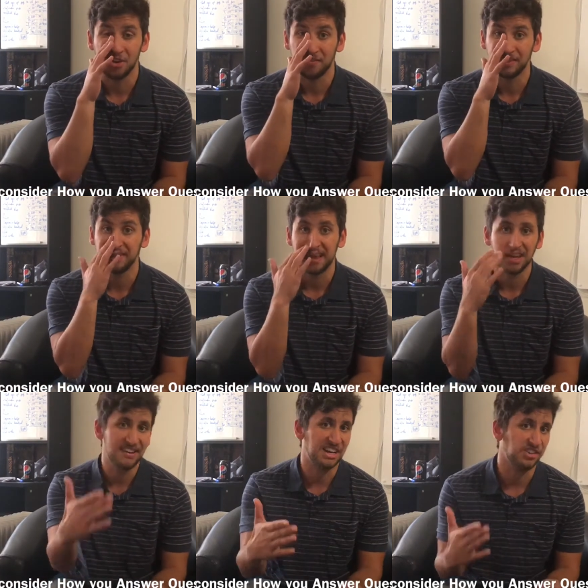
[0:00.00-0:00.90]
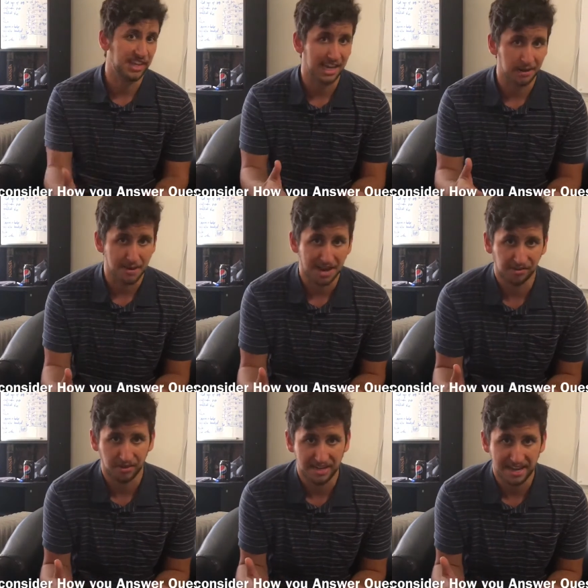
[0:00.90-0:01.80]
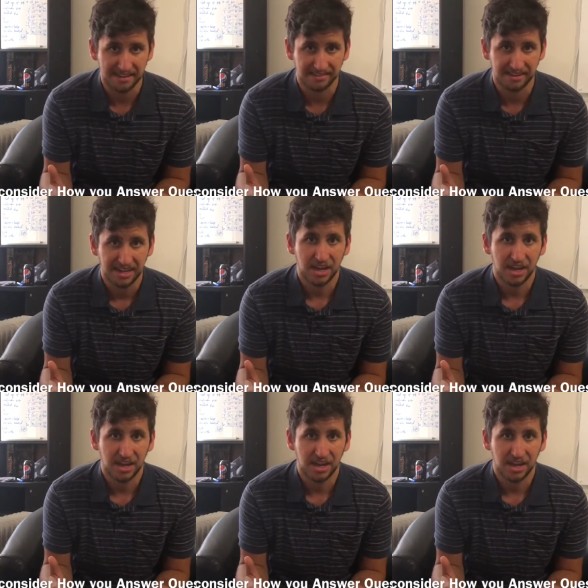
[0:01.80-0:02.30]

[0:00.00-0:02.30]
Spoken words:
not for the sake of actually getting marks on a test.